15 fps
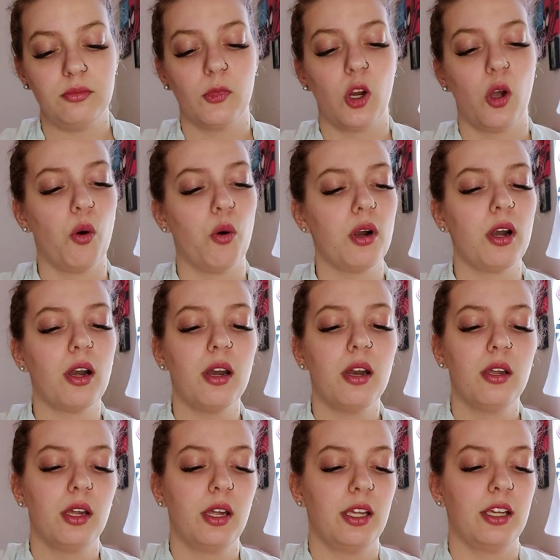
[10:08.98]
Or
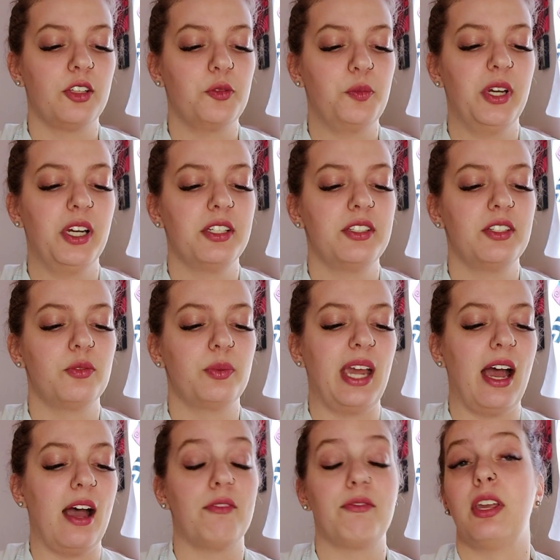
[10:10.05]
experiences we
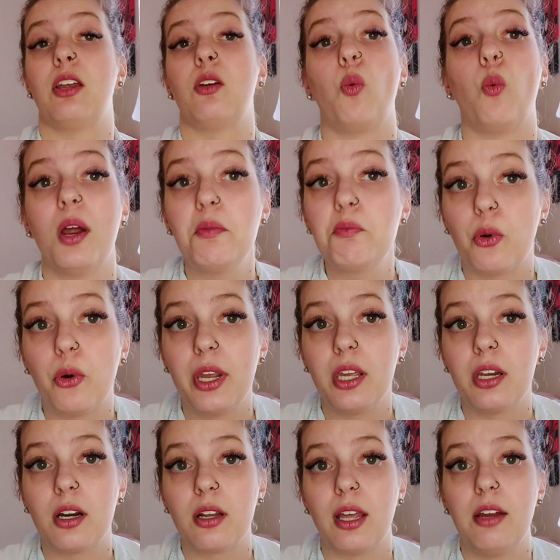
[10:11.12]
have in one point in
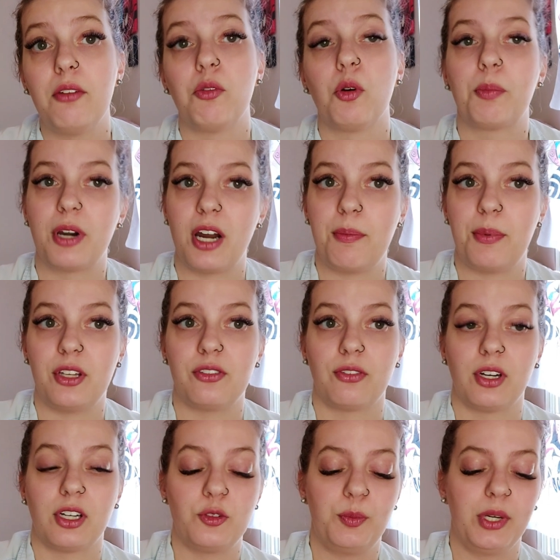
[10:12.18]
our life will prep us for
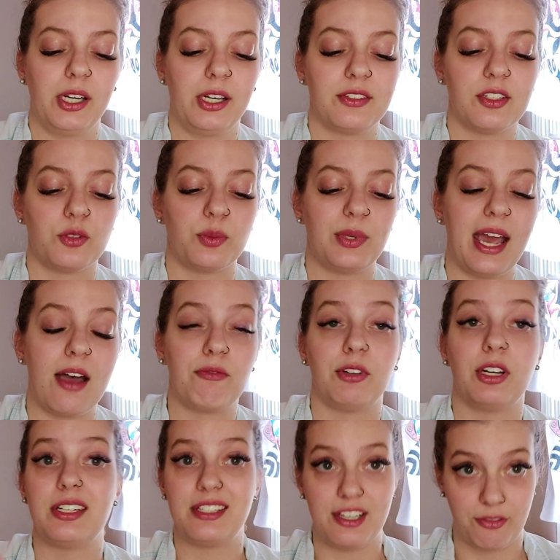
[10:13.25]
experiences we have in a
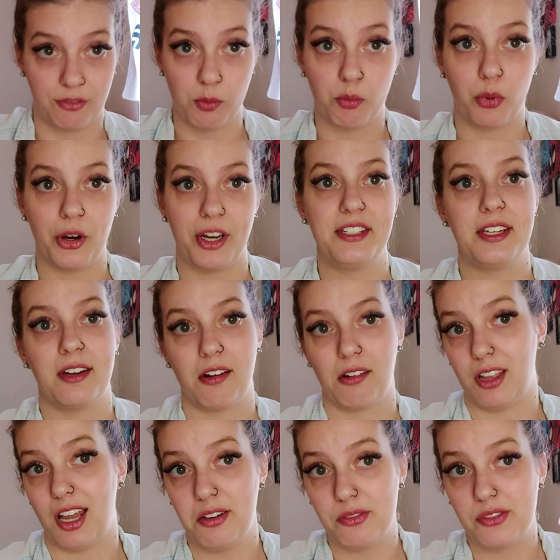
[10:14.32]
different point in our
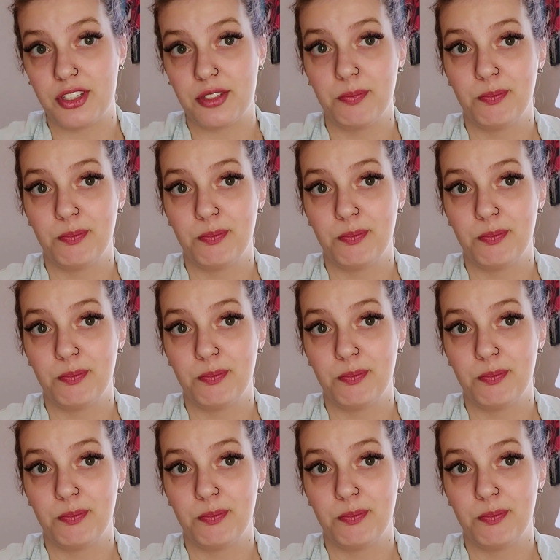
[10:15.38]
lives.